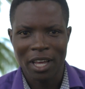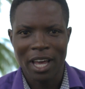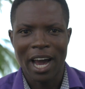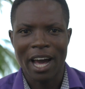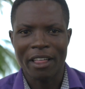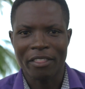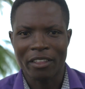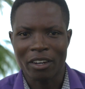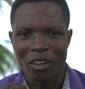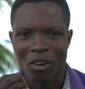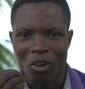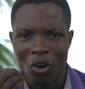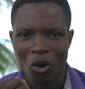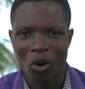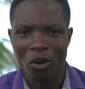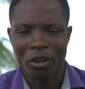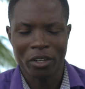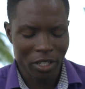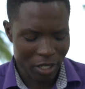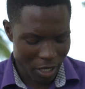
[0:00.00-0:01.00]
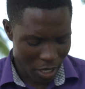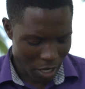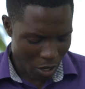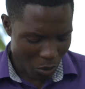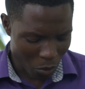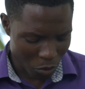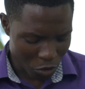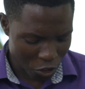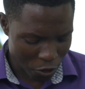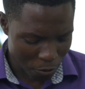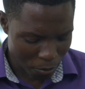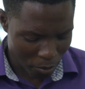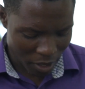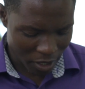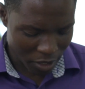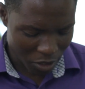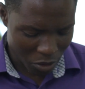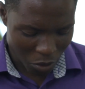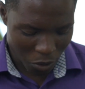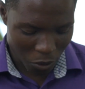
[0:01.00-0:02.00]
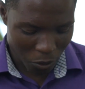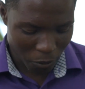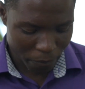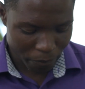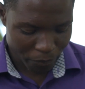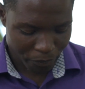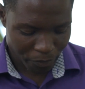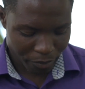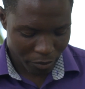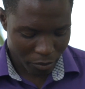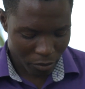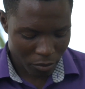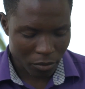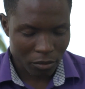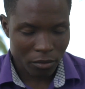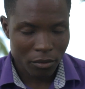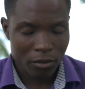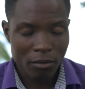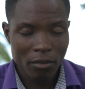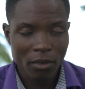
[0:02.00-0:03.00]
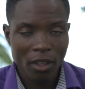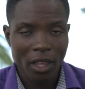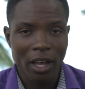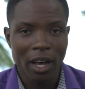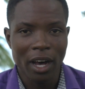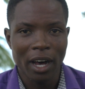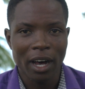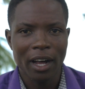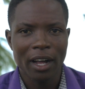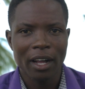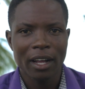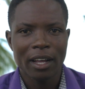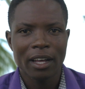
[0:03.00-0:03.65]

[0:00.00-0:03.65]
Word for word: and then God will speak to you. Uh,